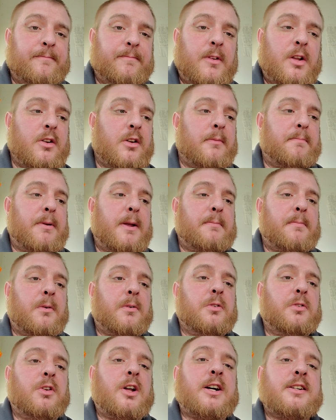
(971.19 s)
You know, the
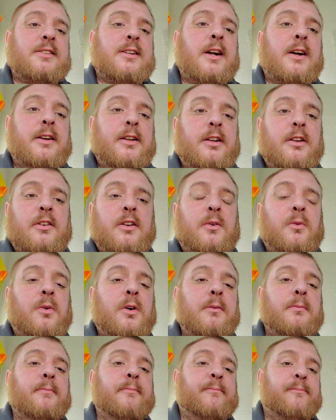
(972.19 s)
people who lost that. You know, that
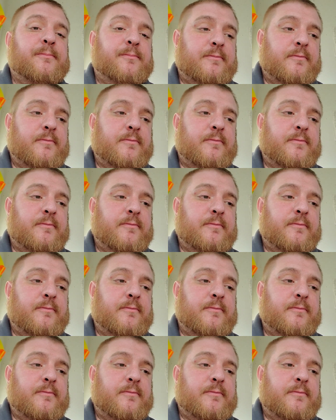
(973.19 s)
one